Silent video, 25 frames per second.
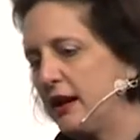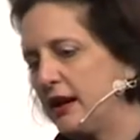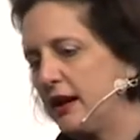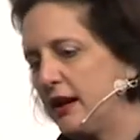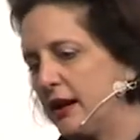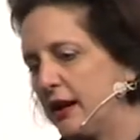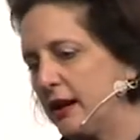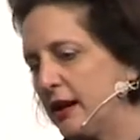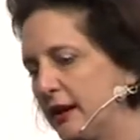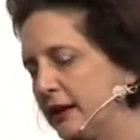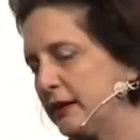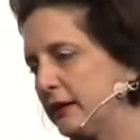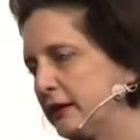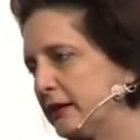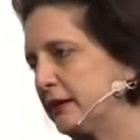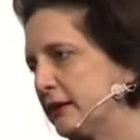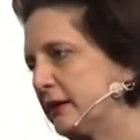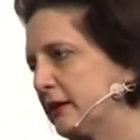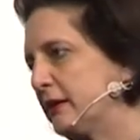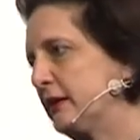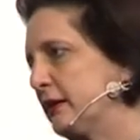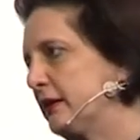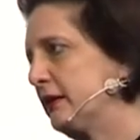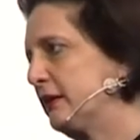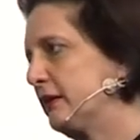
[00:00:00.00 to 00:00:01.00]

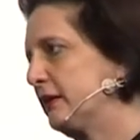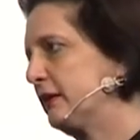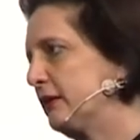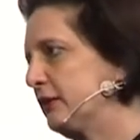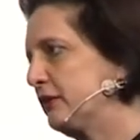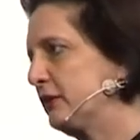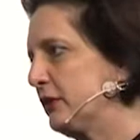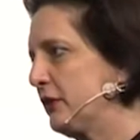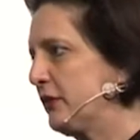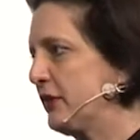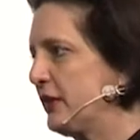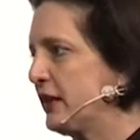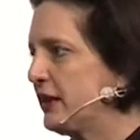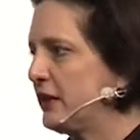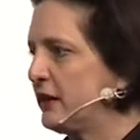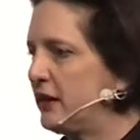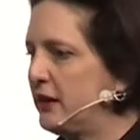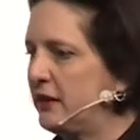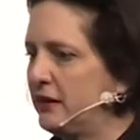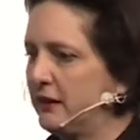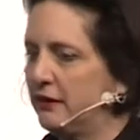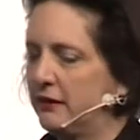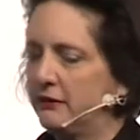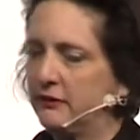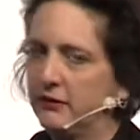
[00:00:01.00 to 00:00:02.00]
And so then
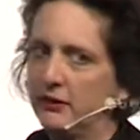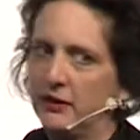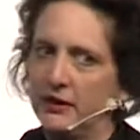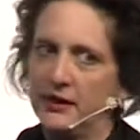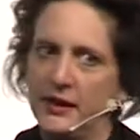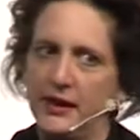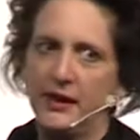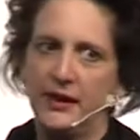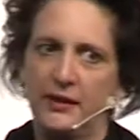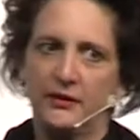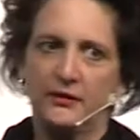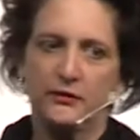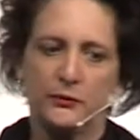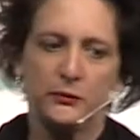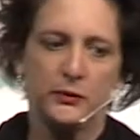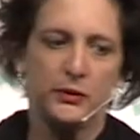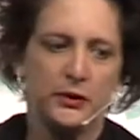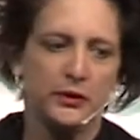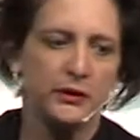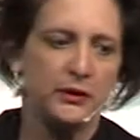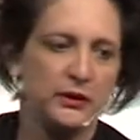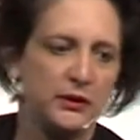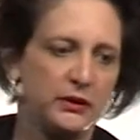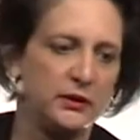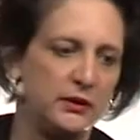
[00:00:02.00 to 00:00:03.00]
on, asked,
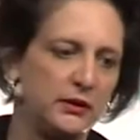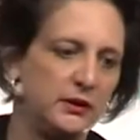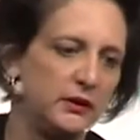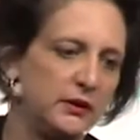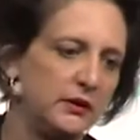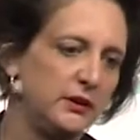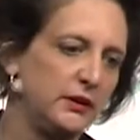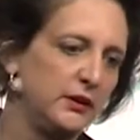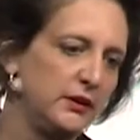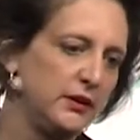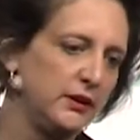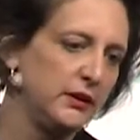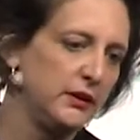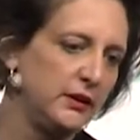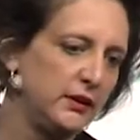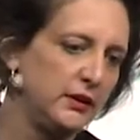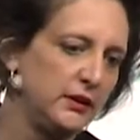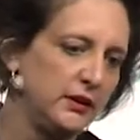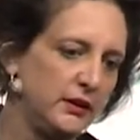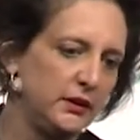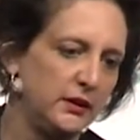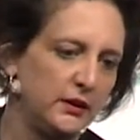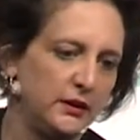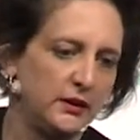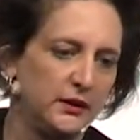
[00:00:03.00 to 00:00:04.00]
well,
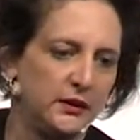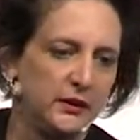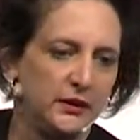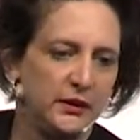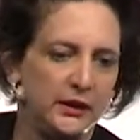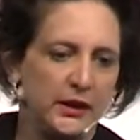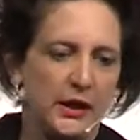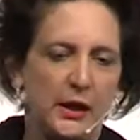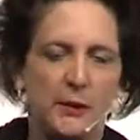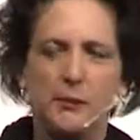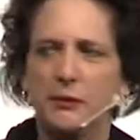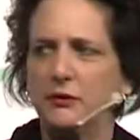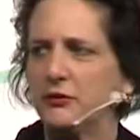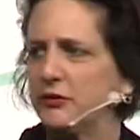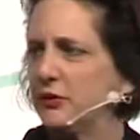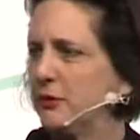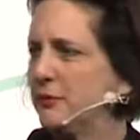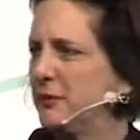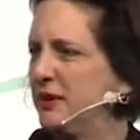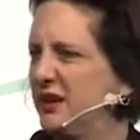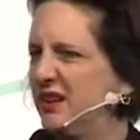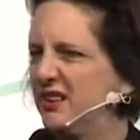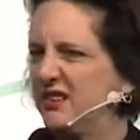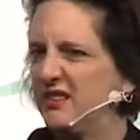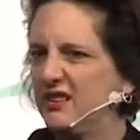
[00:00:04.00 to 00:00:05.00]
how about
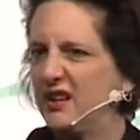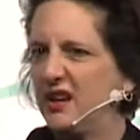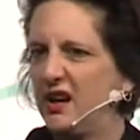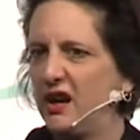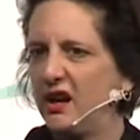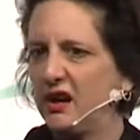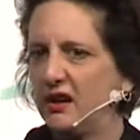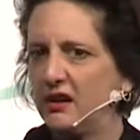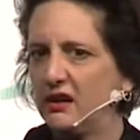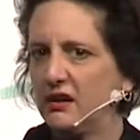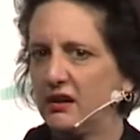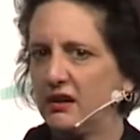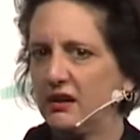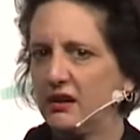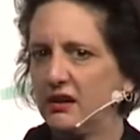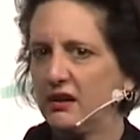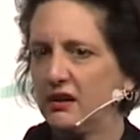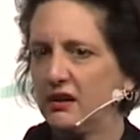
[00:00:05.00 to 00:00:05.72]
somebody in tech?